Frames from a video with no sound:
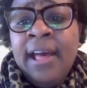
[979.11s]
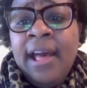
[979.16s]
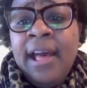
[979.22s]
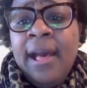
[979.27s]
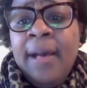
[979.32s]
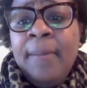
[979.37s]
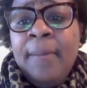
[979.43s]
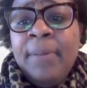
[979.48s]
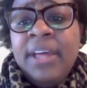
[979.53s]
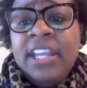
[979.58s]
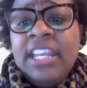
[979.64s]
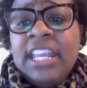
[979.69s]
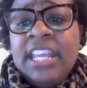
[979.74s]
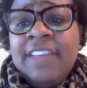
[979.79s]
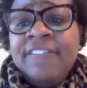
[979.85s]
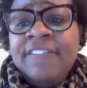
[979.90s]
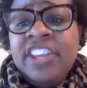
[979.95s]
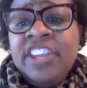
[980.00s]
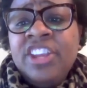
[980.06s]
But
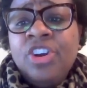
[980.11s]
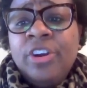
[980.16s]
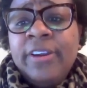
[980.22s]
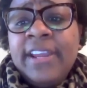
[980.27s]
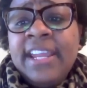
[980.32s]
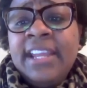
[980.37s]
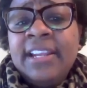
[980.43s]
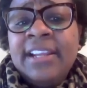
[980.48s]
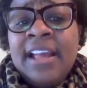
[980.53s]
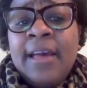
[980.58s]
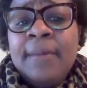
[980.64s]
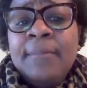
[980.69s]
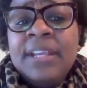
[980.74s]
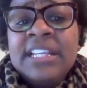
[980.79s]
if your income